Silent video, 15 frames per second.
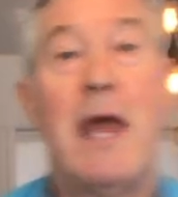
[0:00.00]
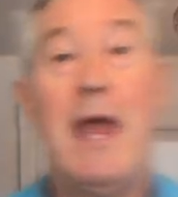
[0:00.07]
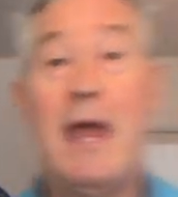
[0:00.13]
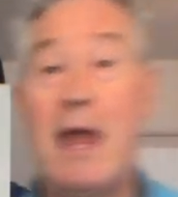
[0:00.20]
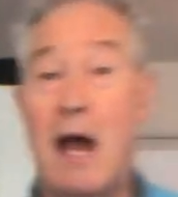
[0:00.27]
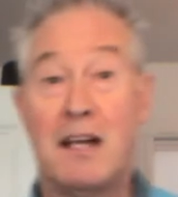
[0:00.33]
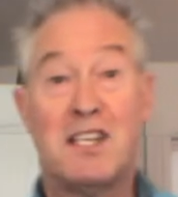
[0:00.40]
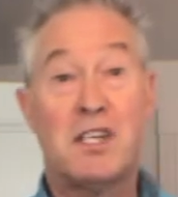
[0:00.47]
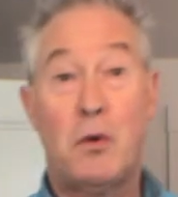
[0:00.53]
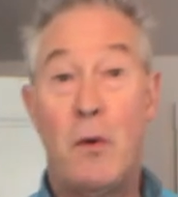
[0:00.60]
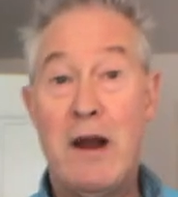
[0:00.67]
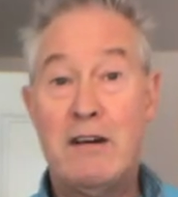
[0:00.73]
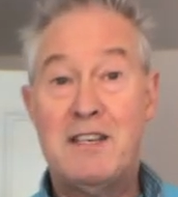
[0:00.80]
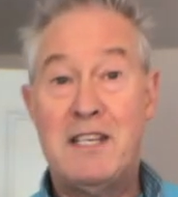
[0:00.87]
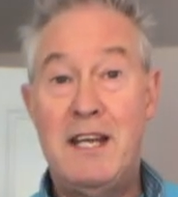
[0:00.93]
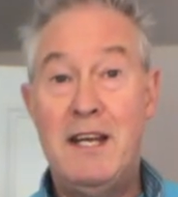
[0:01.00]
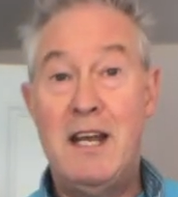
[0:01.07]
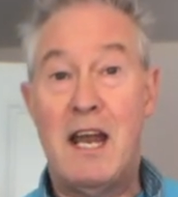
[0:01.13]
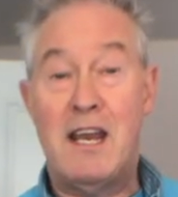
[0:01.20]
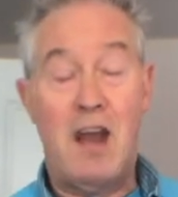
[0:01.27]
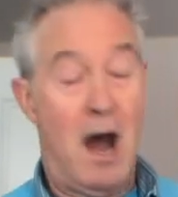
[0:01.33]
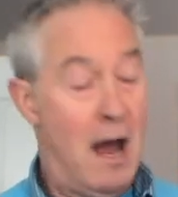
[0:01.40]
a square tin, a
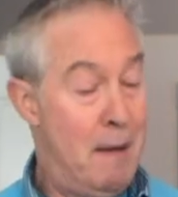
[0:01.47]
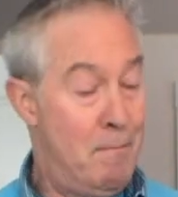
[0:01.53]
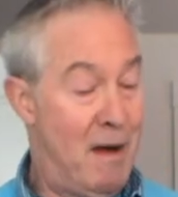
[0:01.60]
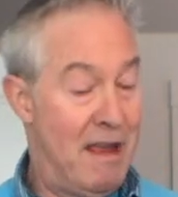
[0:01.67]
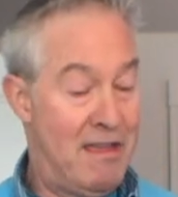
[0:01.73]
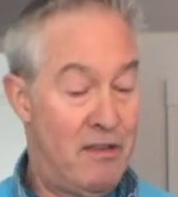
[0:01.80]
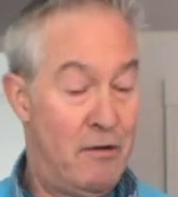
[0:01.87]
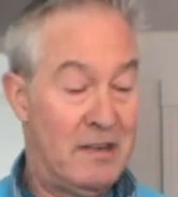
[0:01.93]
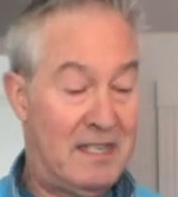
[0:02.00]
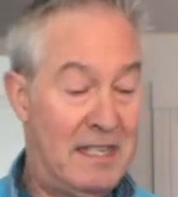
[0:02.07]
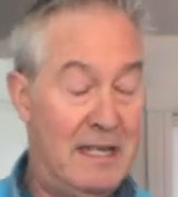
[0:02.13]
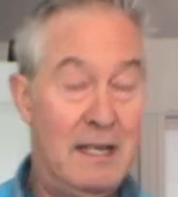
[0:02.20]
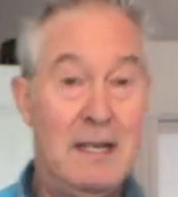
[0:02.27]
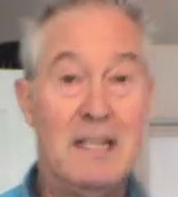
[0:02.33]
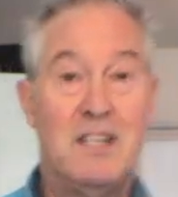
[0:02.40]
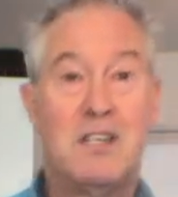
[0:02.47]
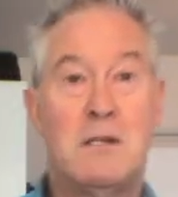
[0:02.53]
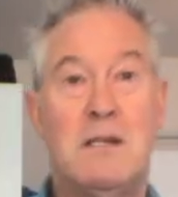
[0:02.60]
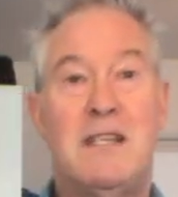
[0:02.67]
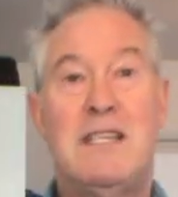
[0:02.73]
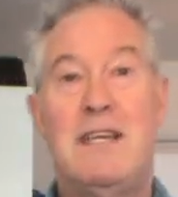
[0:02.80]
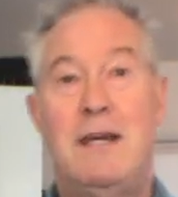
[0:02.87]
9 by 13 inch
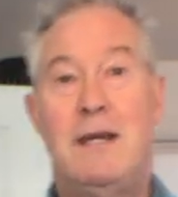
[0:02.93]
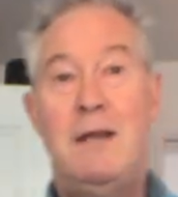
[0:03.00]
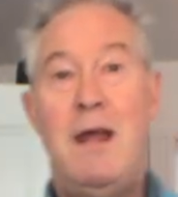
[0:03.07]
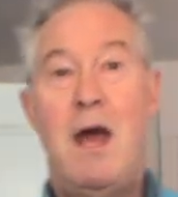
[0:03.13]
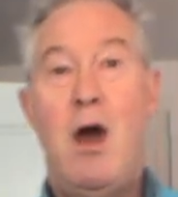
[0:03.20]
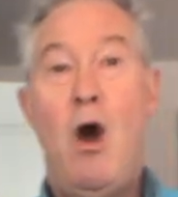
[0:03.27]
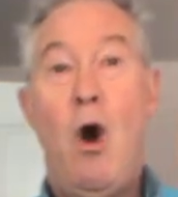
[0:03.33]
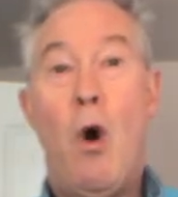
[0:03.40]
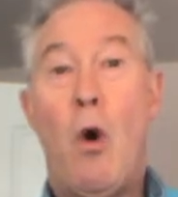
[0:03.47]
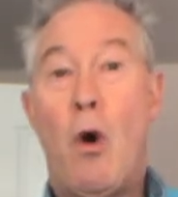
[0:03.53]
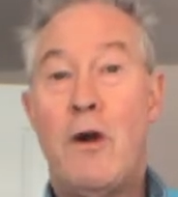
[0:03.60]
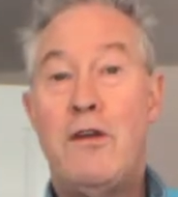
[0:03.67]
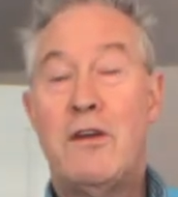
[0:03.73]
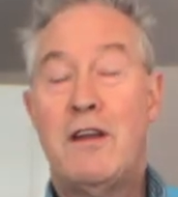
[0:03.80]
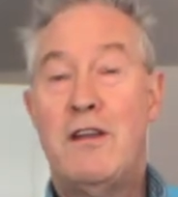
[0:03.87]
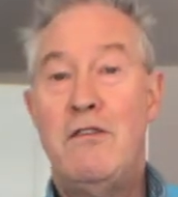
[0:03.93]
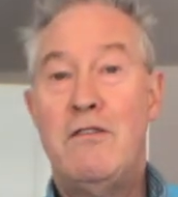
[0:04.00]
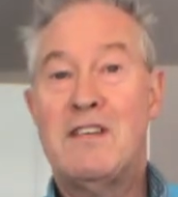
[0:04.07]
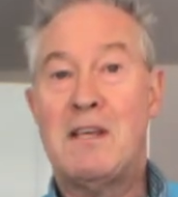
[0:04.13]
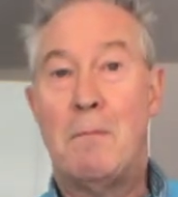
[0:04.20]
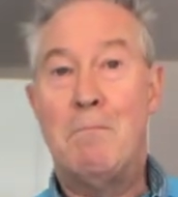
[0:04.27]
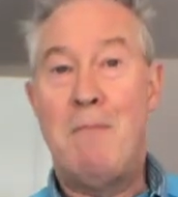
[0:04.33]
tin, or you could
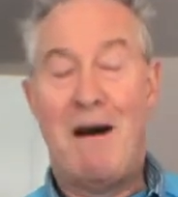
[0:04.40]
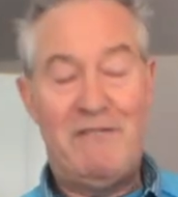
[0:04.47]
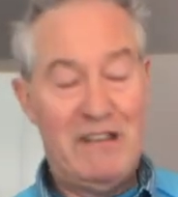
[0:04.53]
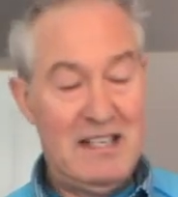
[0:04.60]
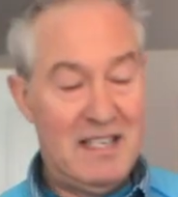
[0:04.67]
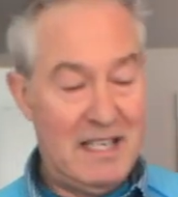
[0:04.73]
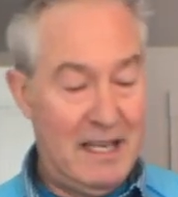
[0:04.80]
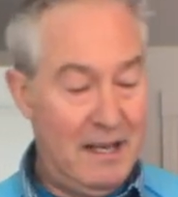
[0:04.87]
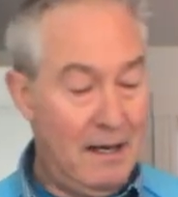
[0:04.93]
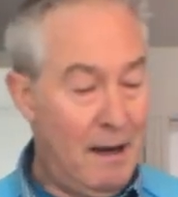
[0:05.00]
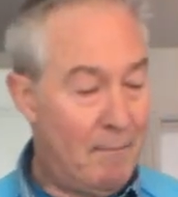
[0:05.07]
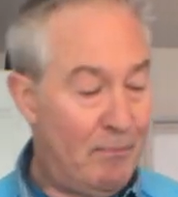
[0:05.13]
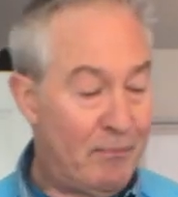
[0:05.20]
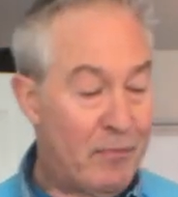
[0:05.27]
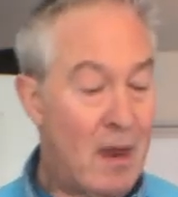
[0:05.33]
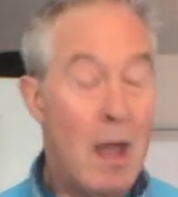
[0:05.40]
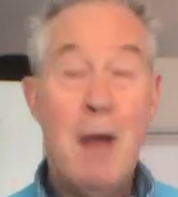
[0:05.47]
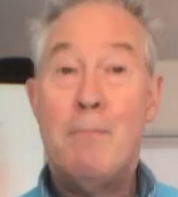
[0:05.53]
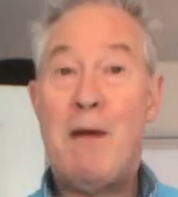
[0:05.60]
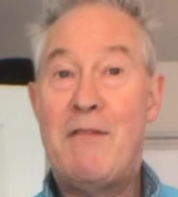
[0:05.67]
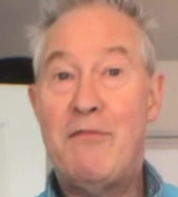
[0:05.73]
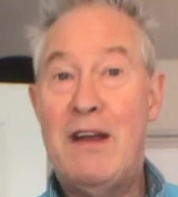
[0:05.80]
use a muffin tin.
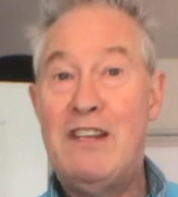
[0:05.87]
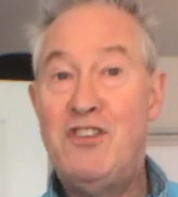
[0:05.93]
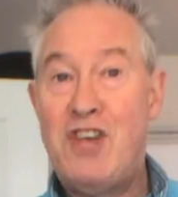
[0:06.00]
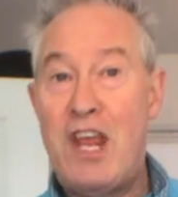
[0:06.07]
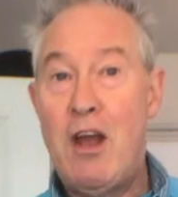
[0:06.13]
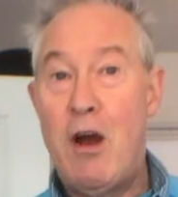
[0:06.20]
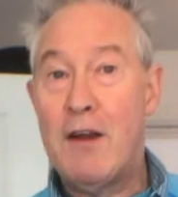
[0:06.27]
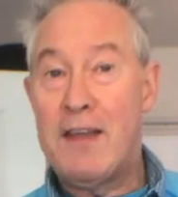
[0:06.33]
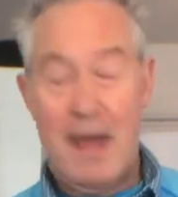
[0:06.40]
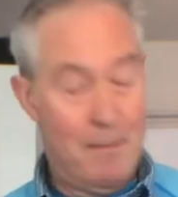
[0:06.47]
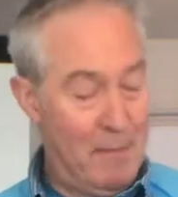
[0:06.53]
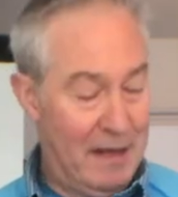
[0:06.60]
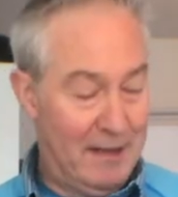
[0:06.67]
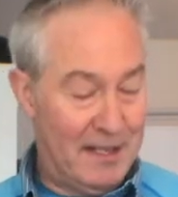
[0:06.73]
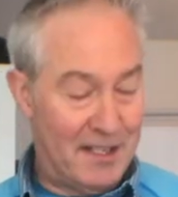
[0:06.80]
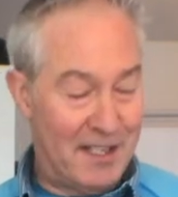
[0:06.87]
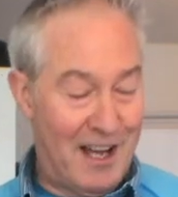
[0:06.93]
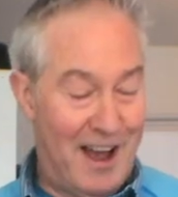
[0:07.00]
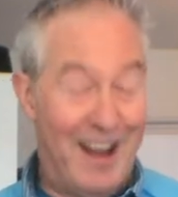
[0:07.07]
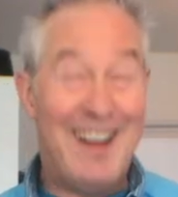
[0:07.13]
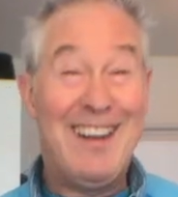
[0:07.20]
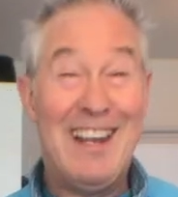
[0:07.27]
My friend JR gave me this
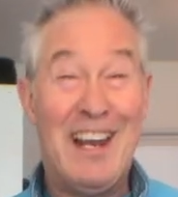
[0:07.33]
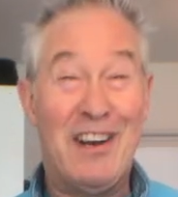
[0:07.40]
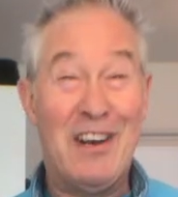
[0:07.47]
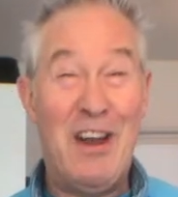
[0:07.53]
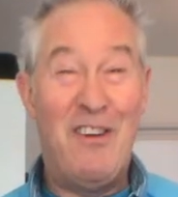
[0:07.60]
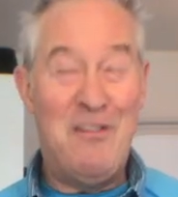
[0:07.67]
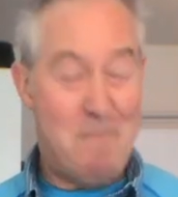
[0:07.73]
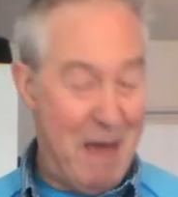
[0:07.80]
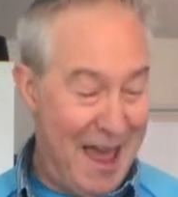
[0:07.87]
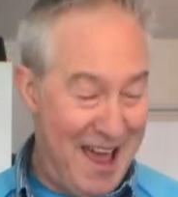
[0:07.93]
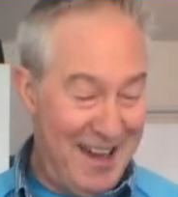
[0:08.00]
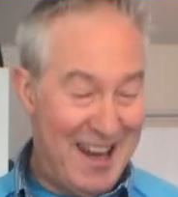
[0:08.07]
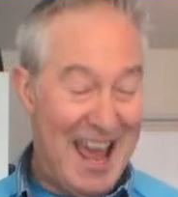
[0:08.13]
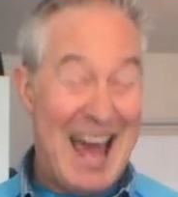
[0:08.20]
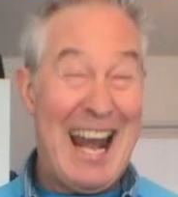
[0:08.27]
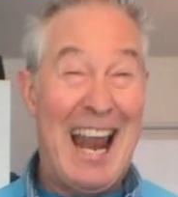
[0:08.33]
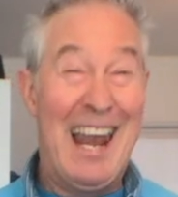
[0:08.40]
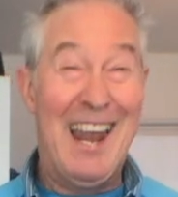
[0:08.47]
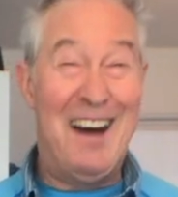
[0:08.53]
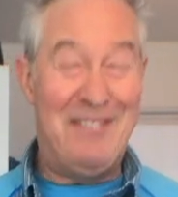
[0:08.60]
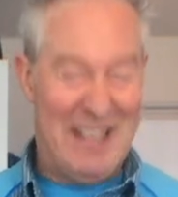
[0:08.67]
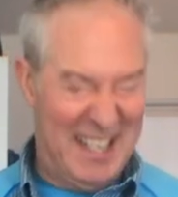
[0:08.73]
little loaf pan, and I
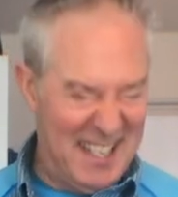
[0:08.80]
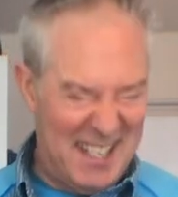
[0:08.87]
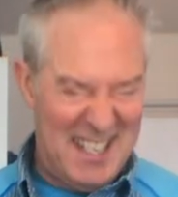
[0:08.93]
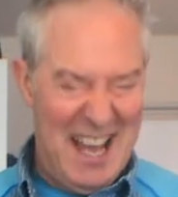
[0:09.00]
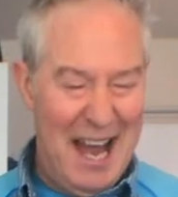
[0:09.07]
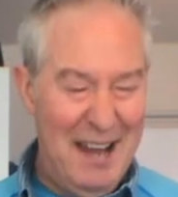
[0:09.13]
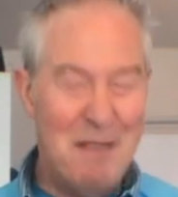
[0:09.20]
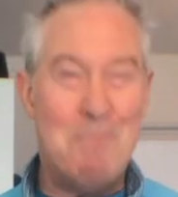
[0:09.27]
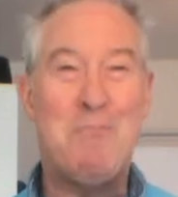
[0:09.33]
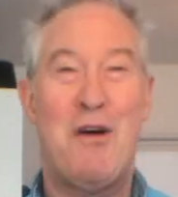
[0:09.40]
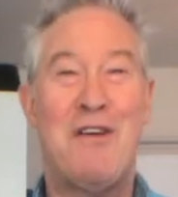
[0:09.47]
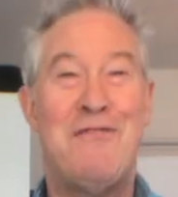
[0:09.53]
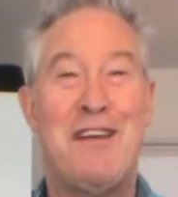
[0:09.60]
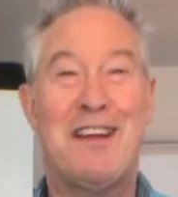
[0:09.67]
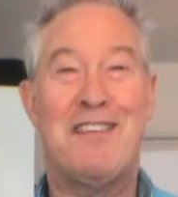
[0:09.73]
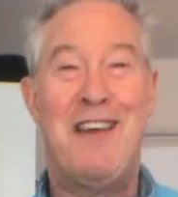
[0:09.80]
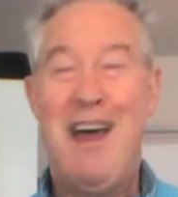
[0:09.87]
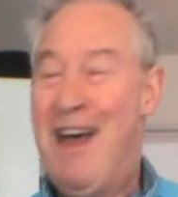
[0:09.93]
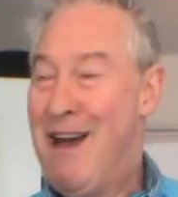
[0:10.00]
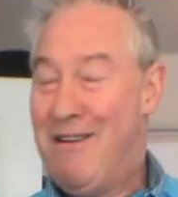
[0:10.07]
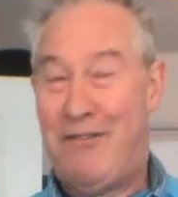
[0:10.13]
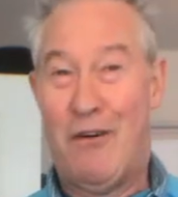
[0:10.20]
love it. It's kind of perfect
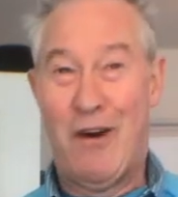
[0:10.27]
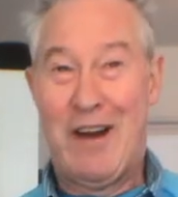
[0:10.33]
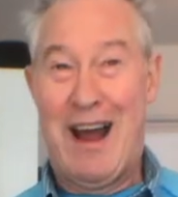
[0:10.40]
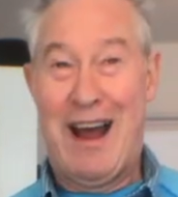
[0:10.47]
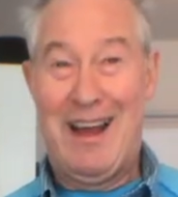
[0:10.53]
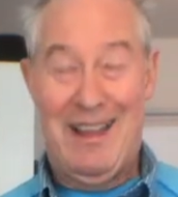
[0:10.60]
for